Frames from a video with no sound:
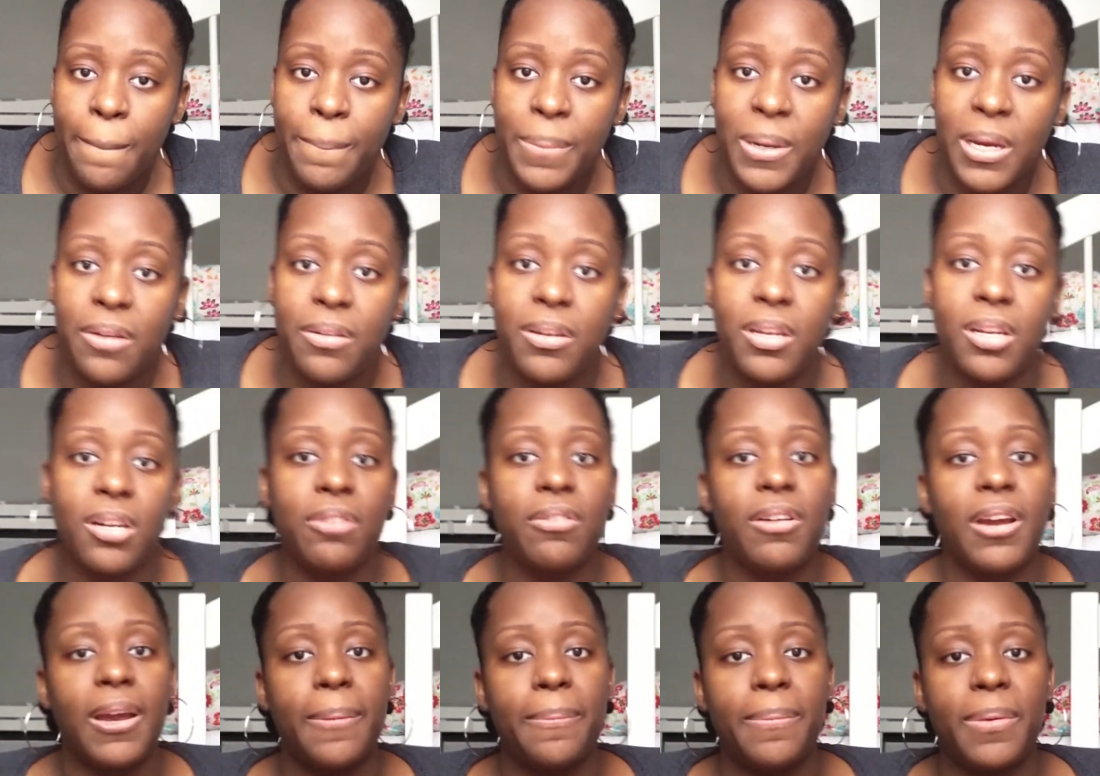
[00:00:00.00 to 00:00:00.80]
period
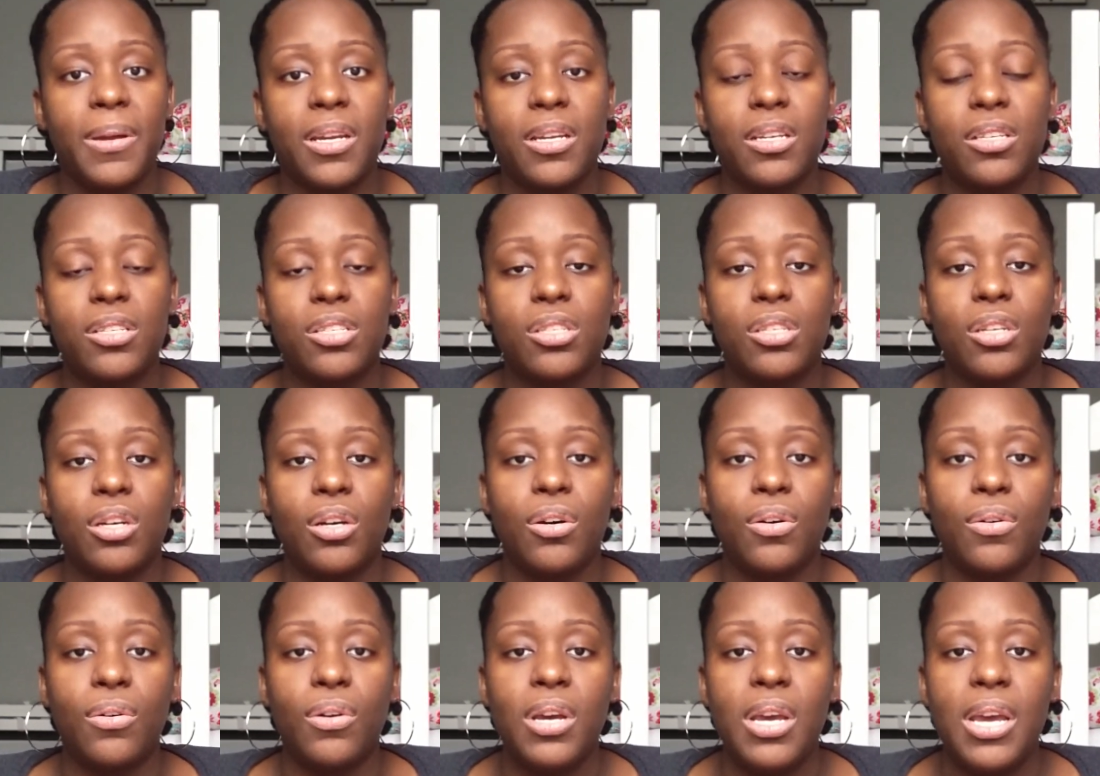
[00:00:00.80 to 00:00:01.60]
cramping.
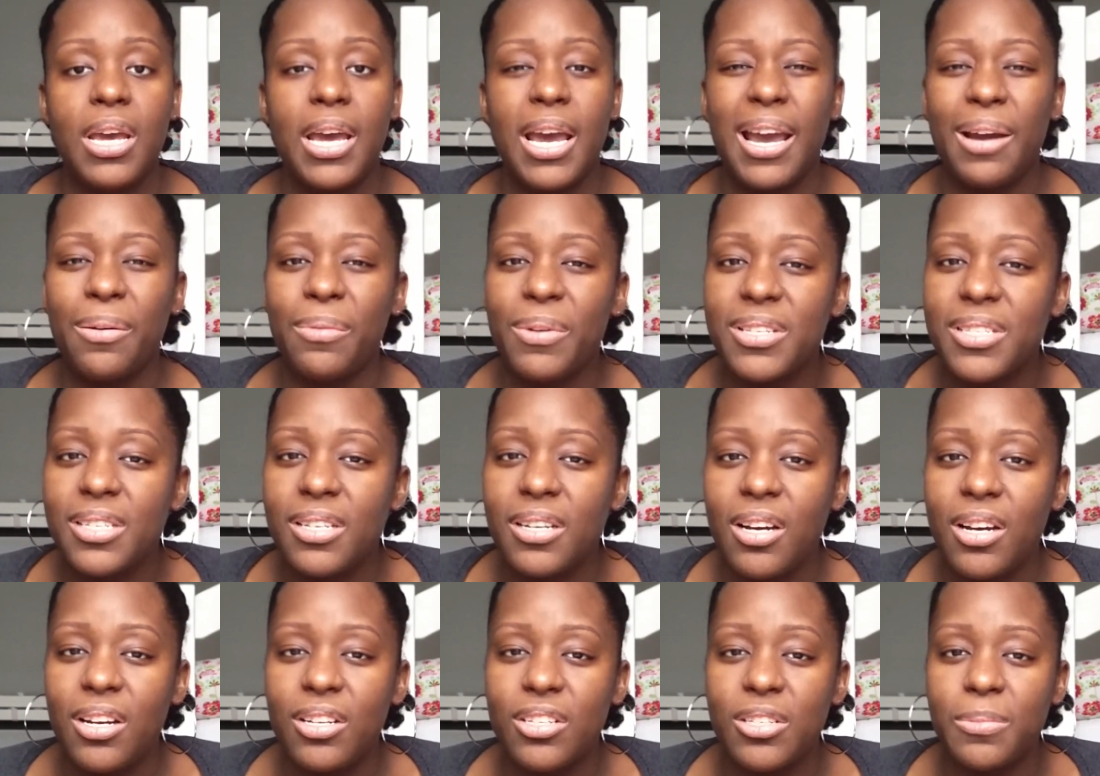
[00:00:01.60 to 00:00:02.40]
So I
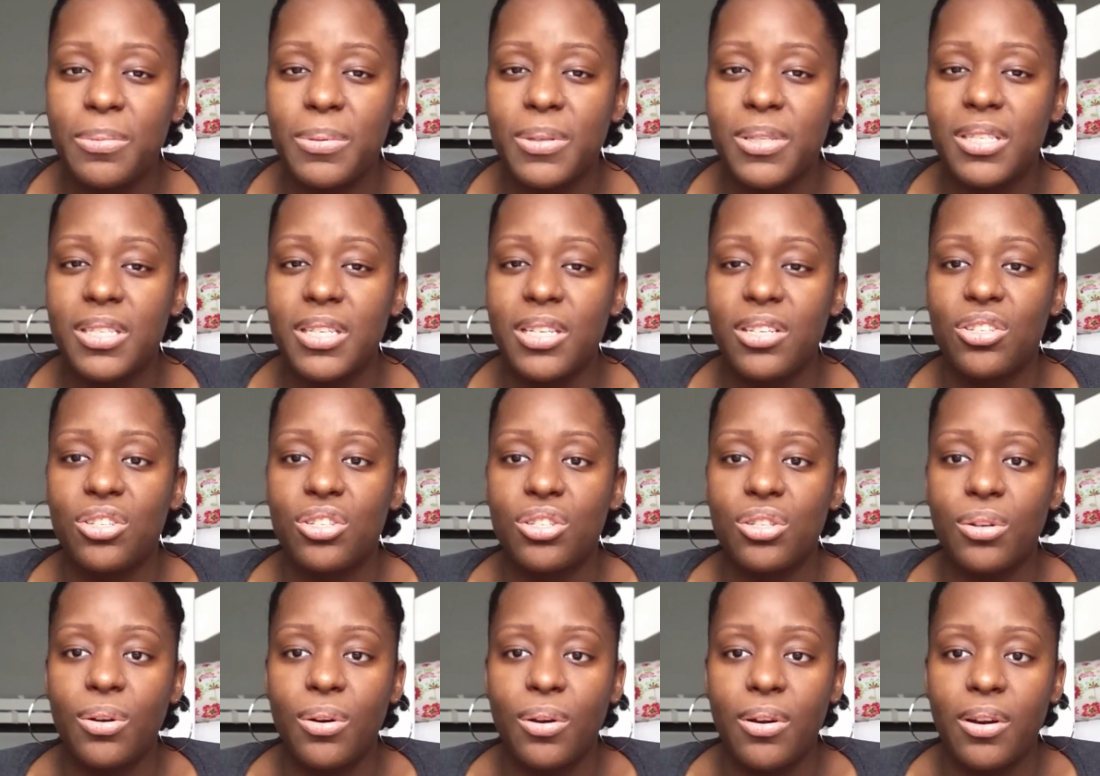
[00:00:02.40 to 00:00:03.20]
wasn't 100%
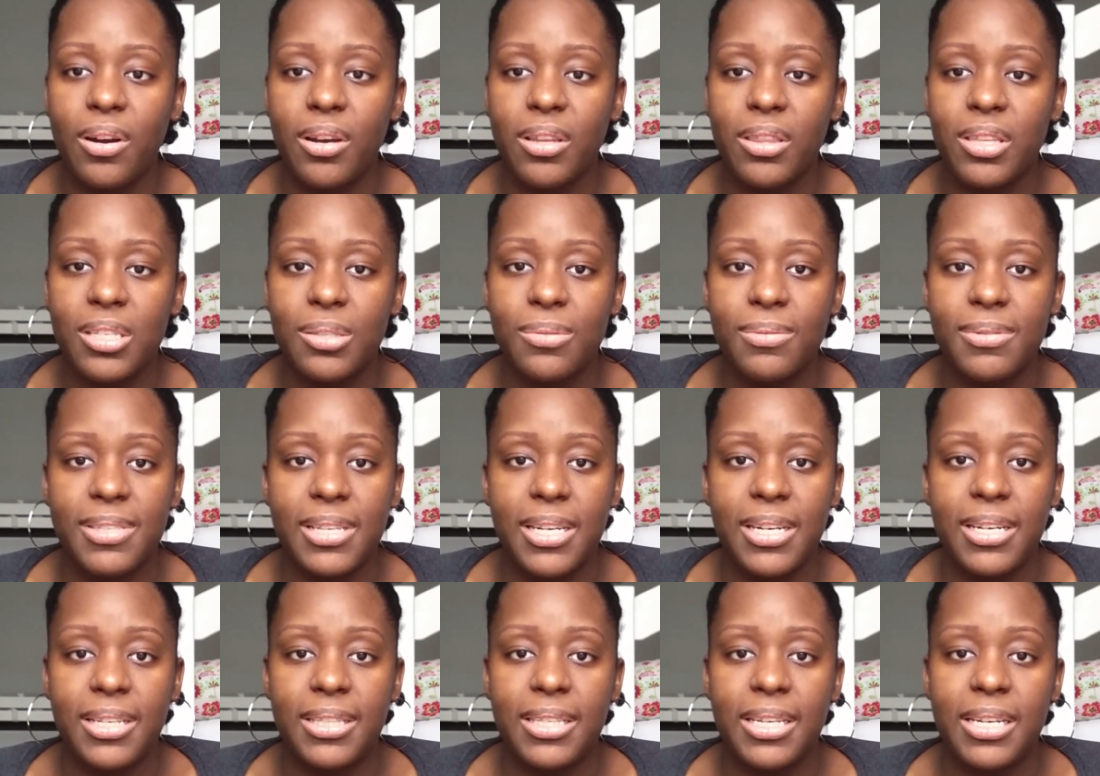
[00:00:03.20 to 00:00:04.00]
sure this was
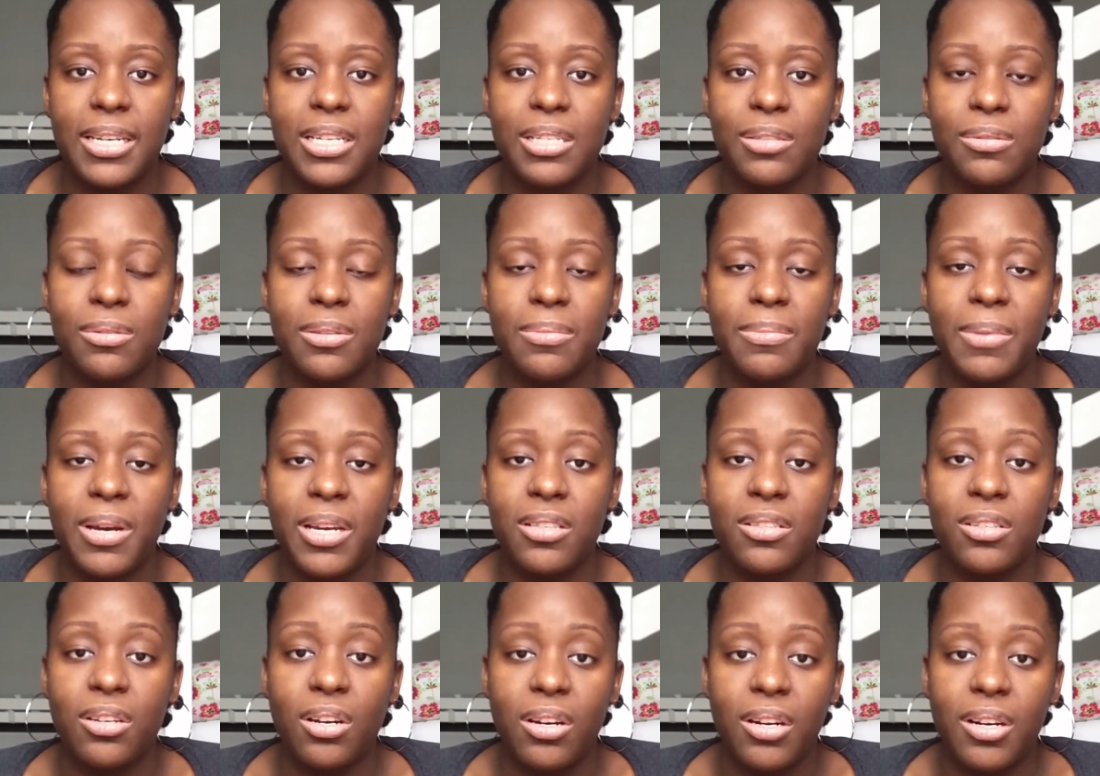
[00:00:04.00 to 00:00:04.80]
anything, because with
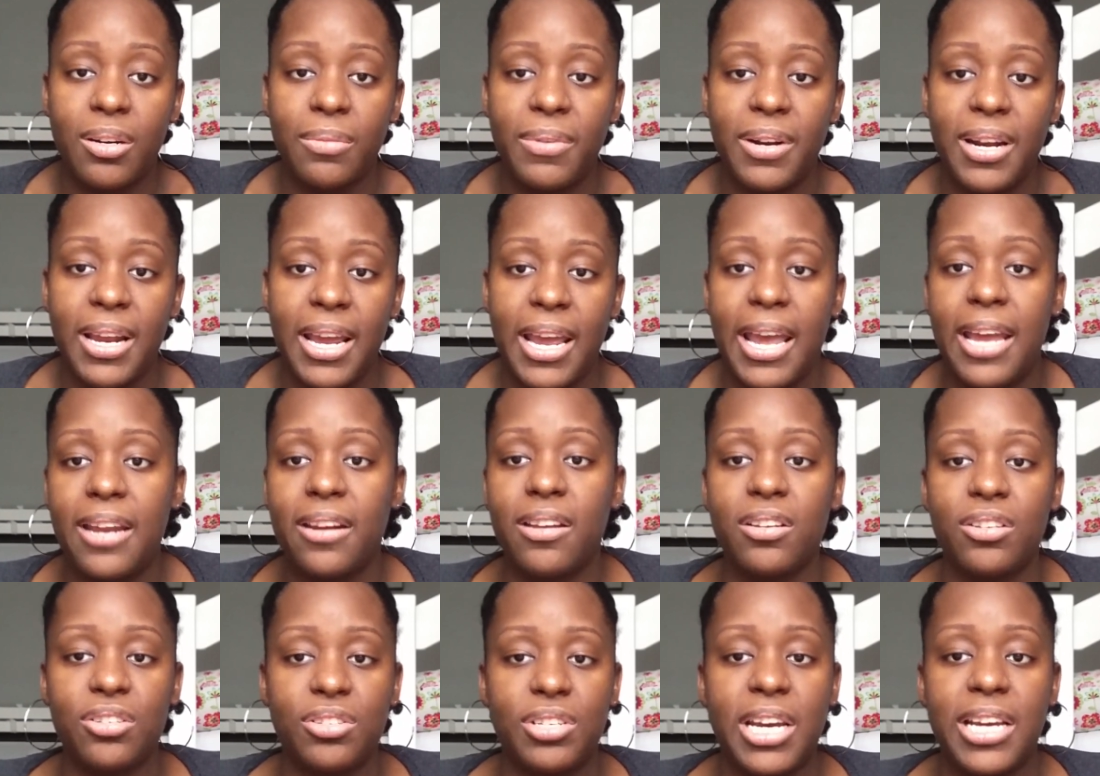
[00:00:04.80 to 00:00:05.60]
my daughter, when I
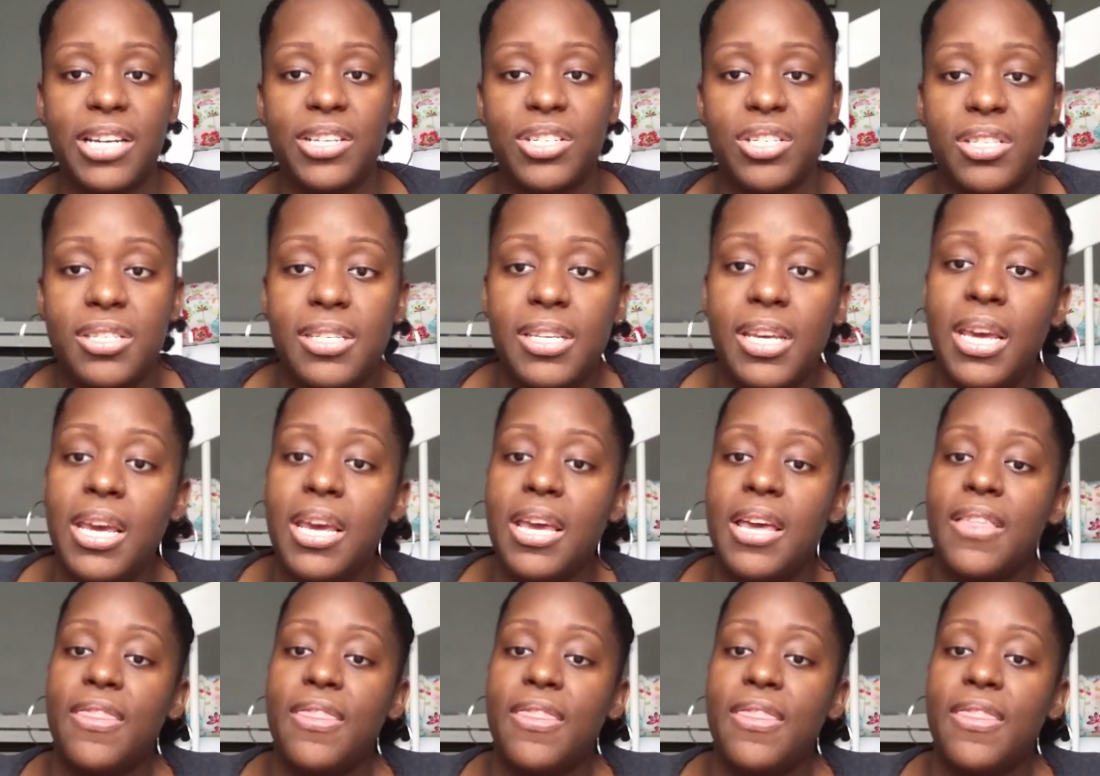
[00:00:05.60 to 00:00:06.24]
had contractions,